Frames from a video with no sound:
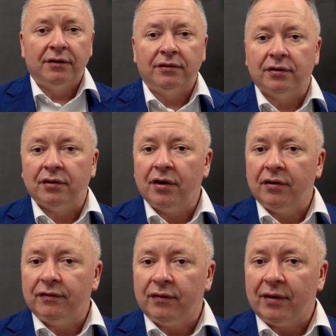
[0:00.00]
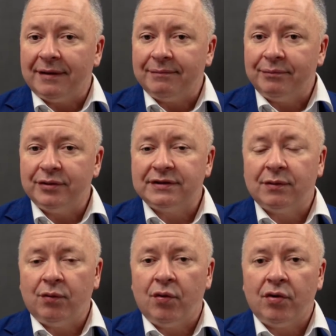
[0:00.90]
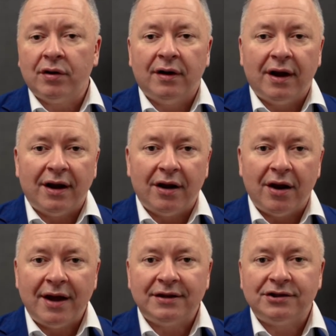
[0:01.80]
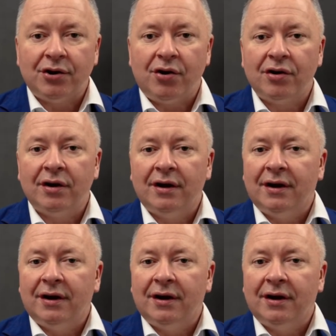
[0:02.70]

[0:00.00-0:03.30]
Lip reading: You could go for a brisk walk, a light jog,